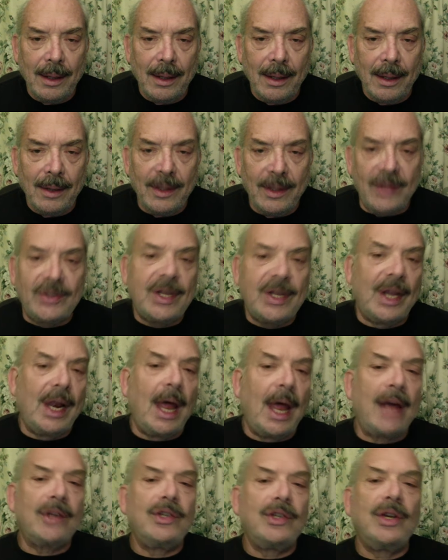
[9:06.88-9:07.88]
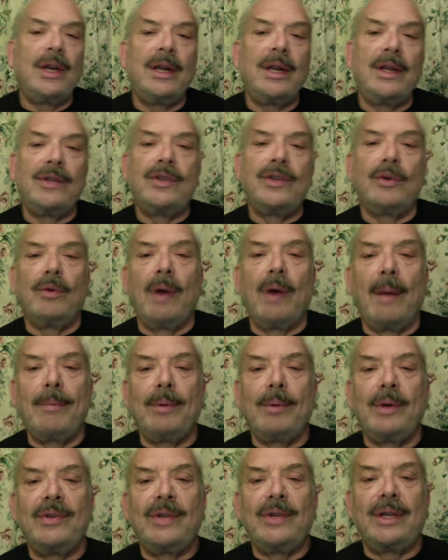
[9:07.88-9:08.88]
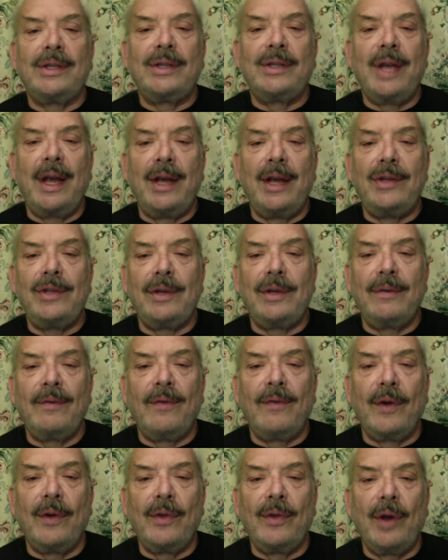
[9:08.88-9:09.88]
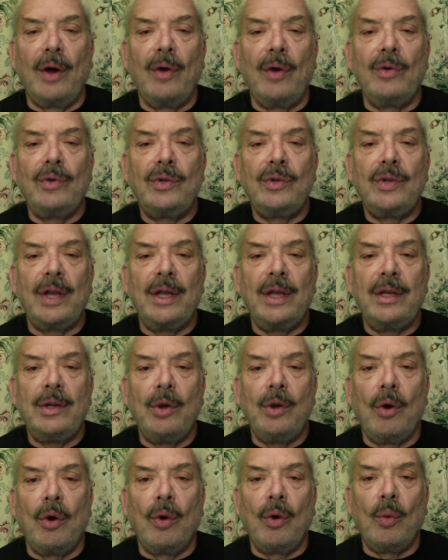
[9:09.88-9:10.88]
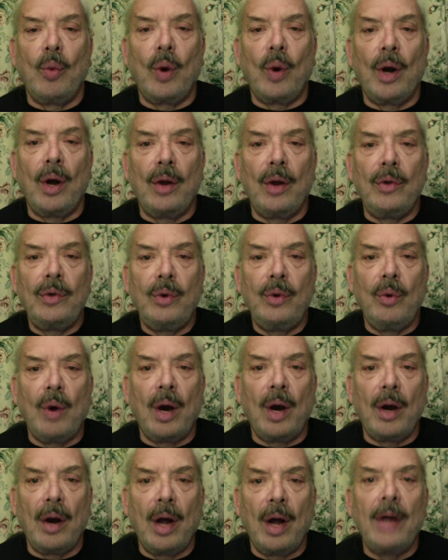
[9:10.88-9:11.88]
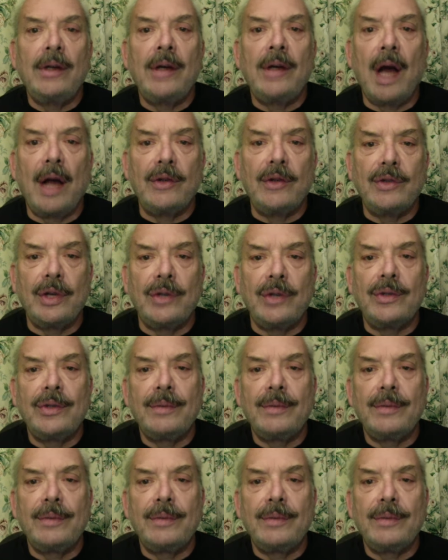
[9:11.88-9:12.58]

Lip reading: This election is a representation for those in your world who are unconscious.